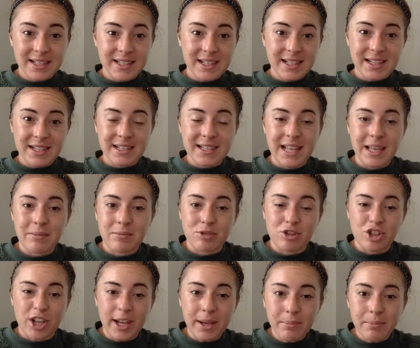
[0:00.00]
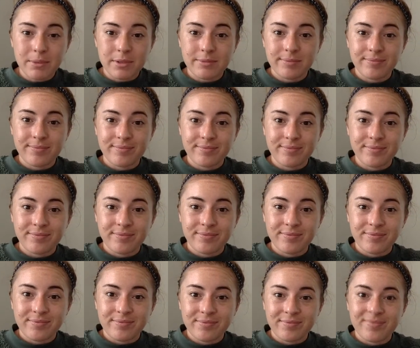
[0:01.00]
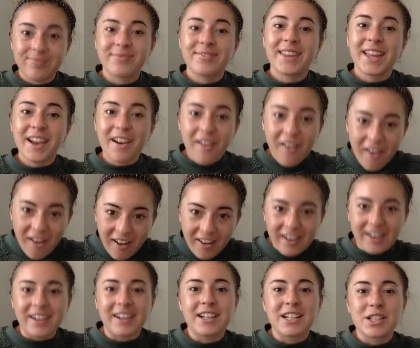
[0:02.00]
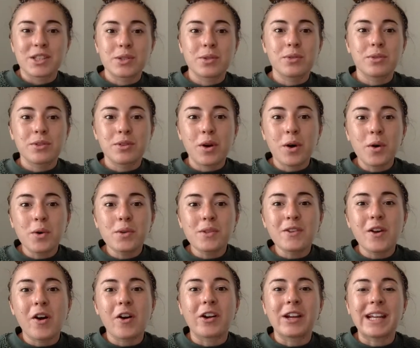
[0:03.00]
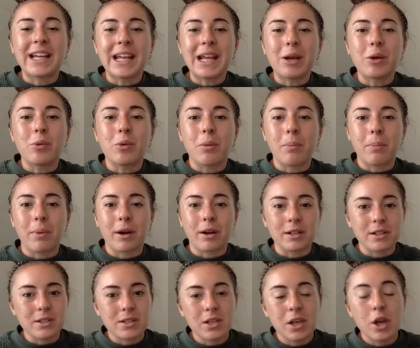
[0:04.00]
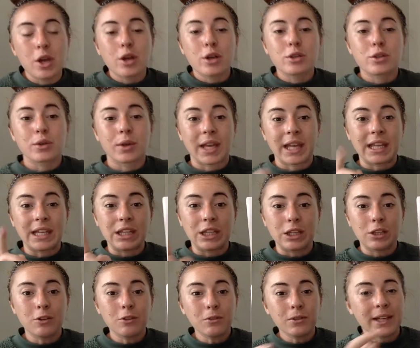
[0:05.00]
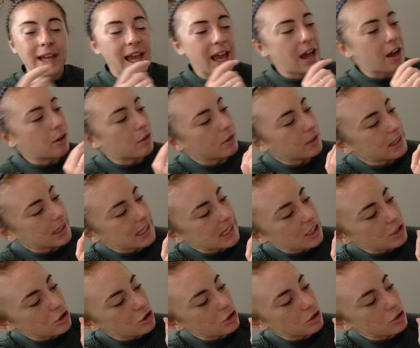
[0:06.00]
and the same shape? They are. So those are equal parts. So can you count each